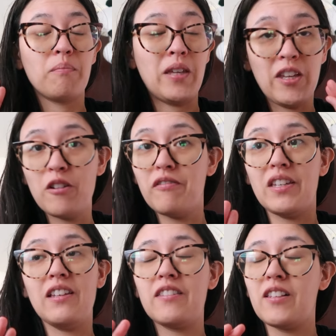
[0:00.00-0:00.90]

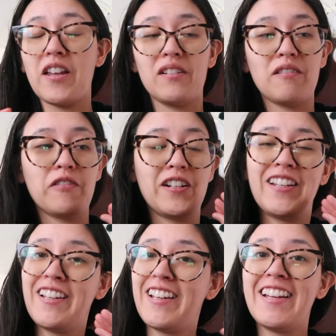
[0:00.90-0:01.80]
POVs, a lot of different
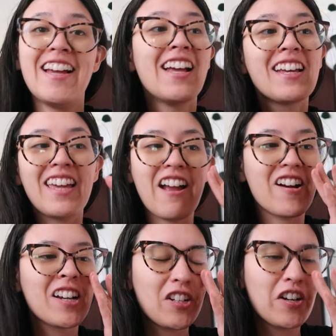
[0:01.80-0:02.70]

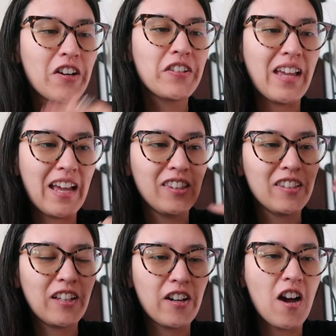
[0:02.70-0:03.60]
characters, and
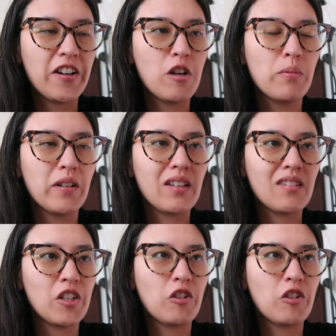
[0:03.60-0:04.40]
listening on audiobook is